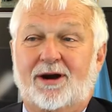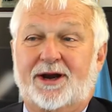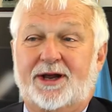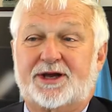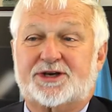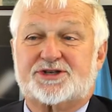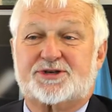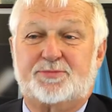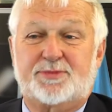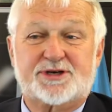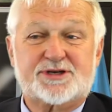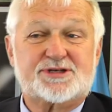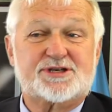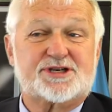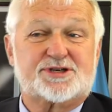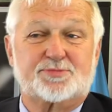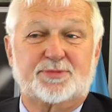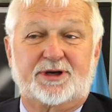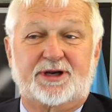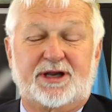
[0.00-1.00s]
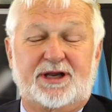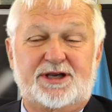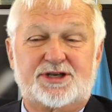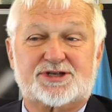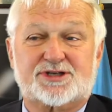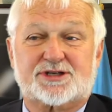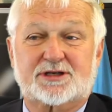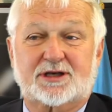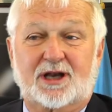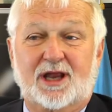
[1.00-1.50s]
edged businessman,
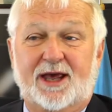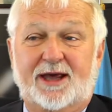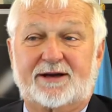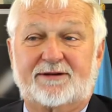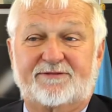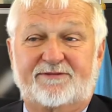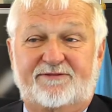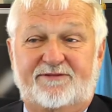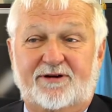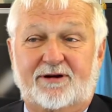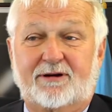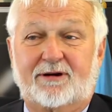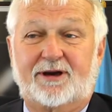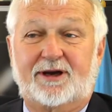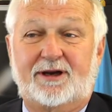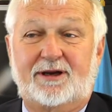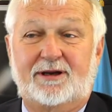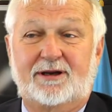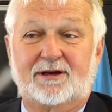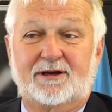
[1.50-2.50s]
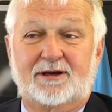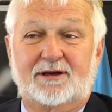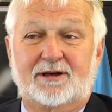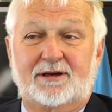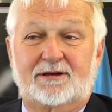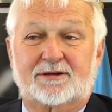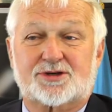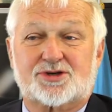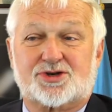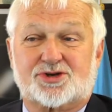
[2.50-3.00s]
he still had a very
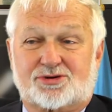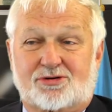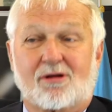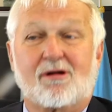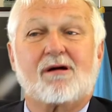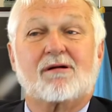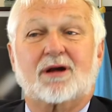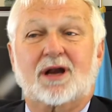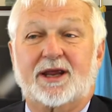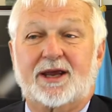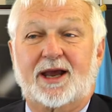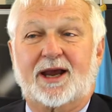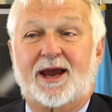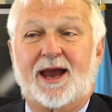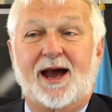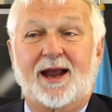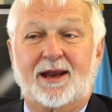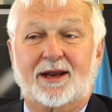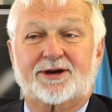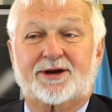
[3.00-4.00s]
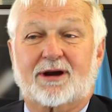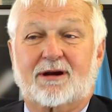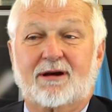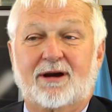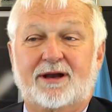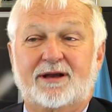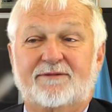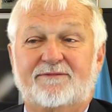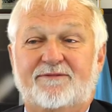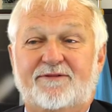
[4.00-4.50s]
strongly
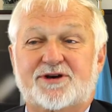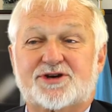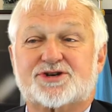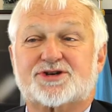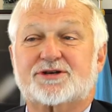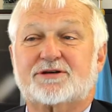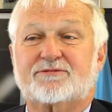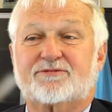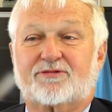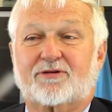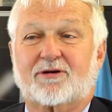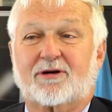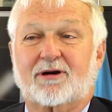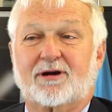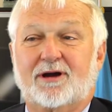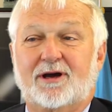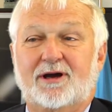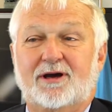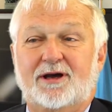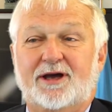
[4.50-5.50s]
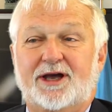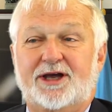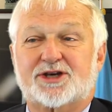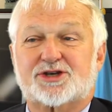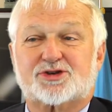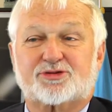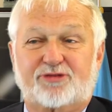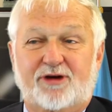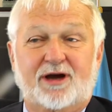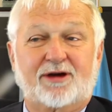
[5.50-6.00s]
egalitarian vision for
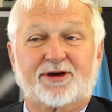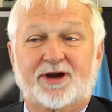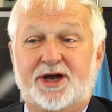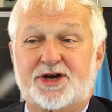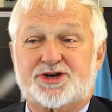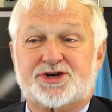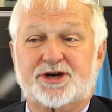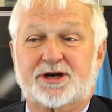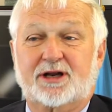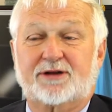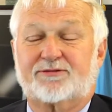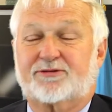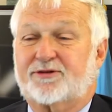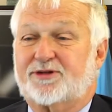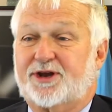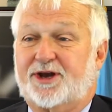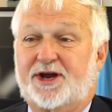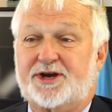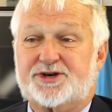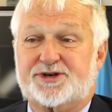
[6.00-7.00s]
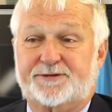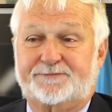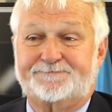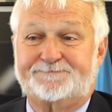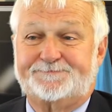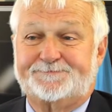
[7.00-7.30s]
his foundation and for the nation.